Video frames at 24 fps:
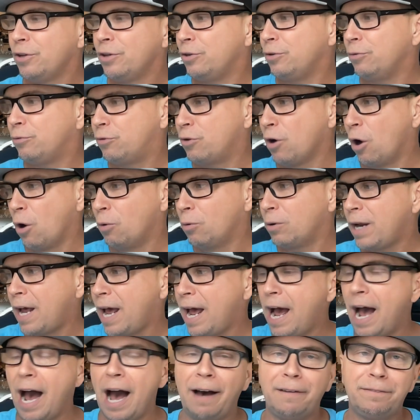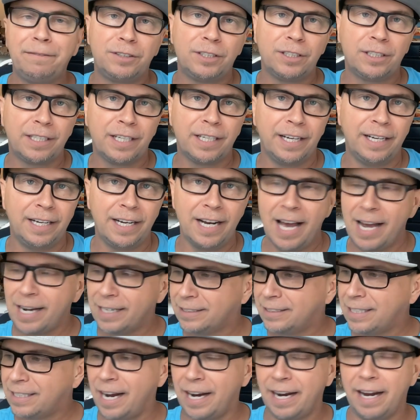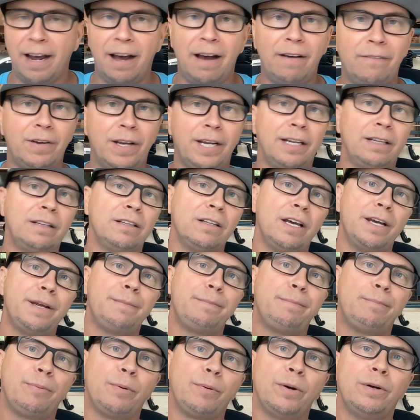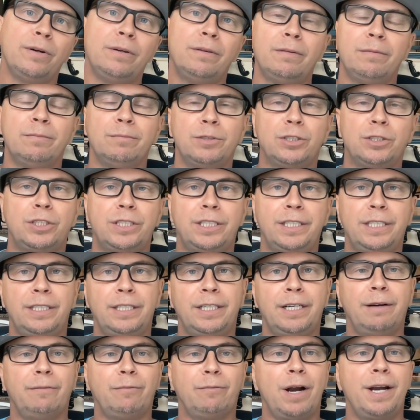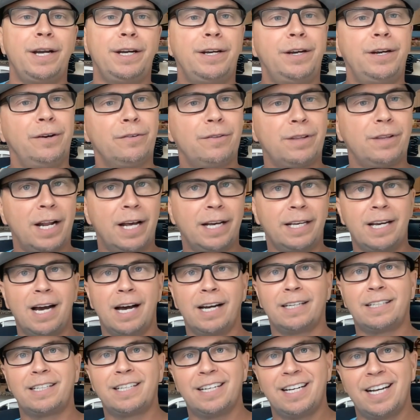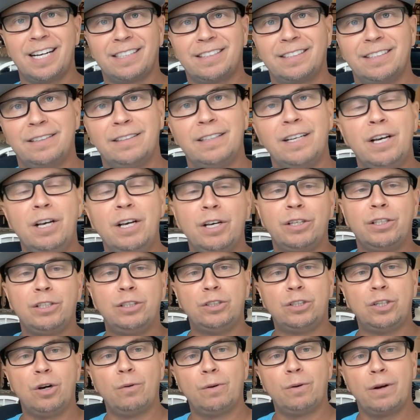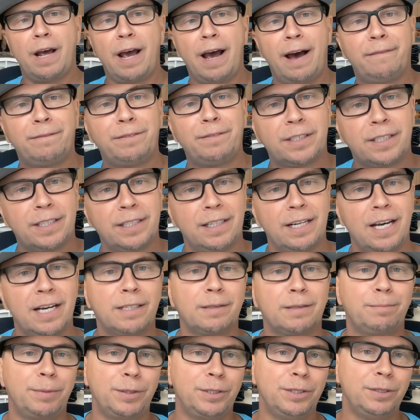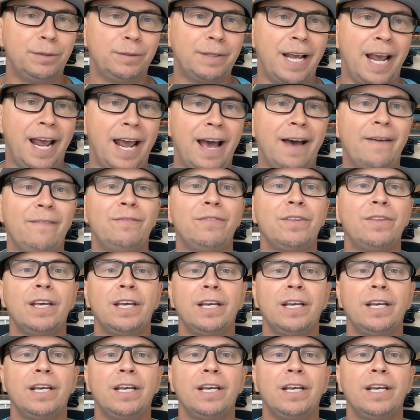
You don't have to connect. I have a LightBurn machine right here that I got connected. You don't have to connect, but you can.